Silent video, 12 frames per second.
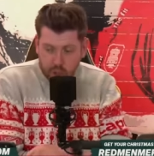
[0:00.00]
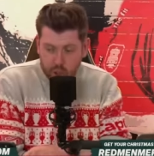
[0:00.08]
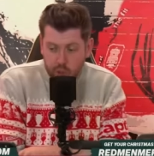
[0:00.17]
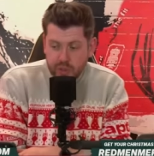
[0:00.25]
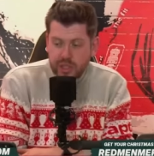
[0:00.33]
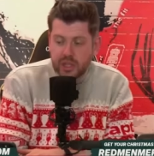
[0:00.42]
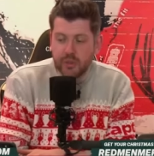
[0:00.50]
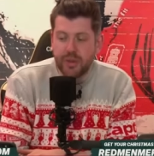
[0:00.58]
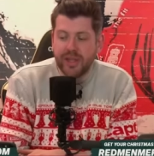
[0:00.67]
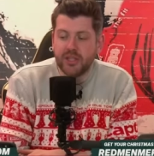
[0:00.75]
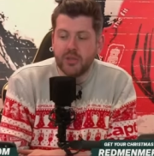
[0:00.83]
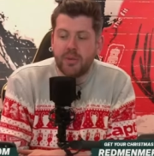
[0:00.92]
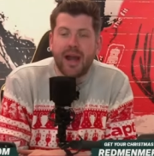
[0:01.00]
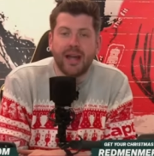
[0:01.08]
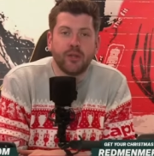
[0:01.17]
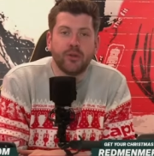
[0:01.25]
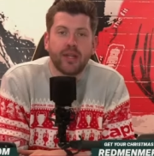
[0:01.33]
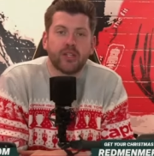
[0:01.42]
Who was going to be in Dubai
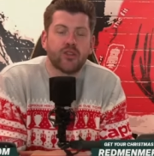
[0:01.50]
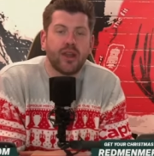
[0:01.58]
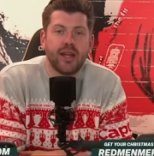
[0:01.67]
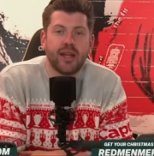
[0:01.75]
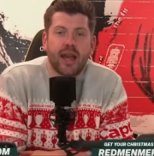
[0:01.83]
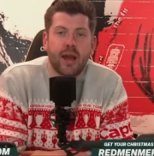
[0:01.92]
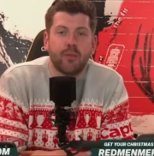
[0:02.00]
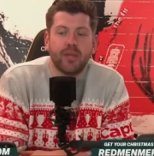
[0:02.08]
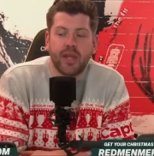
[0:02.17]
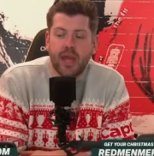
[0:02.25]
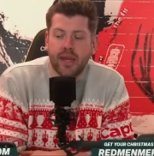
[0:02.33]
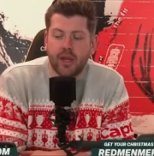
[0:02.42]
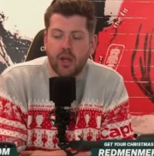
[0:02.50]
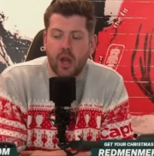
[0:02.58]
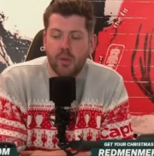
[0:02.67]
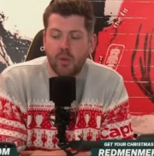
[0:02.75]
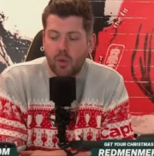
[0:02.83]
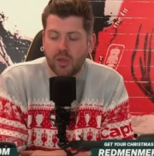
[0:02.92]
doing that training camp with Jurgen
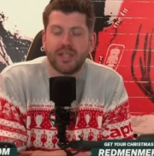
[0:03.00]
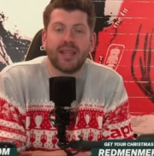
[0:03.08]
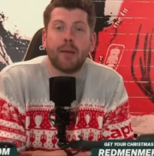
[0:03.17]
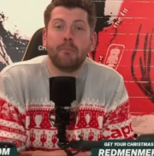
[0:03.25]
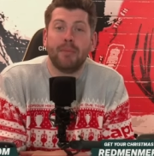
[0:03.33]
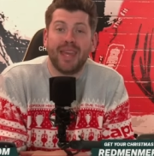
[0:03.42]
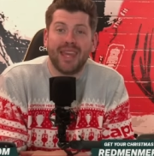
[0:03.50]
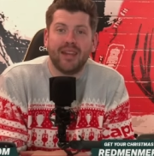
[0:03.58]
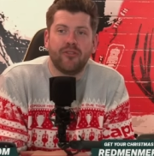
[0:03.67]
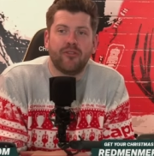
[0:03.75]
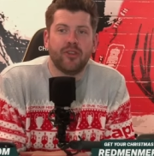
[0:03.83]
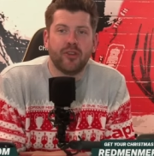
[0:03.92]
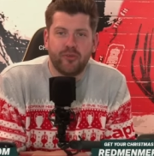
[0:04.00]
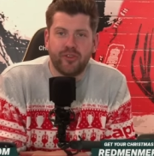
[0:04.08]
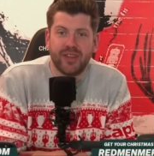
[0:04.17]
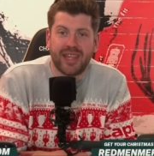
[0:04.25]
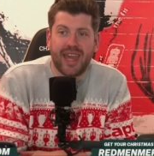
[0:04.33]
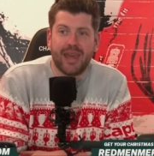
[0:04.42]
Klopp, and what did that mean for
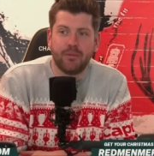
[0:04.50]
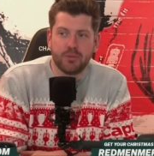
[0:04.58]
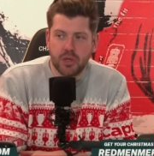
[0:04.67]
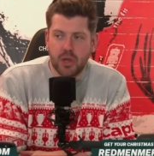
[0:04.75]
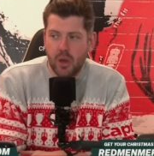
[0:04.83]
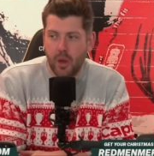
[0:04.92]
the games?